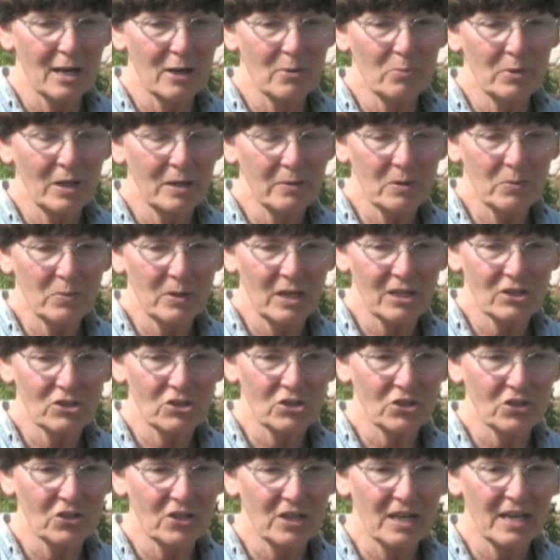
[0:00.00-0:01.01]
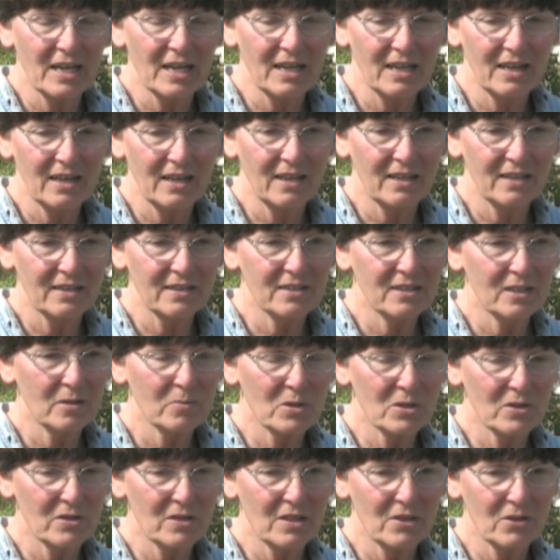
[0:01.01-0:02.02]
baby bok choy, and some
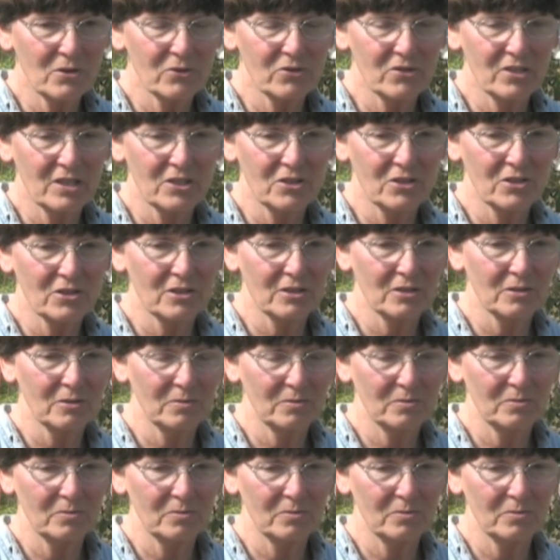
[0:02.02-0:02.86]
of those other,